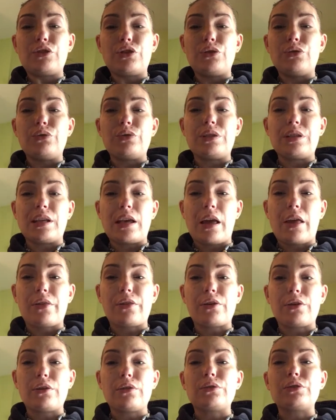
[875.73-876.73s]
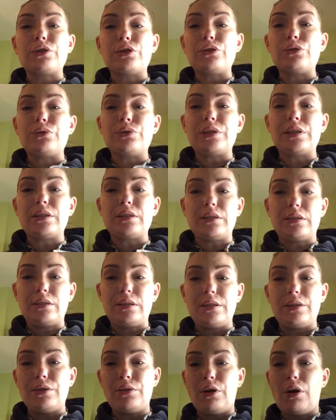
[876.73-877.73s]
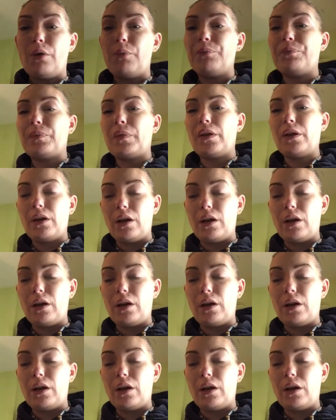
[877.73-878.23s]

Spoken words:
two together to use as a serum,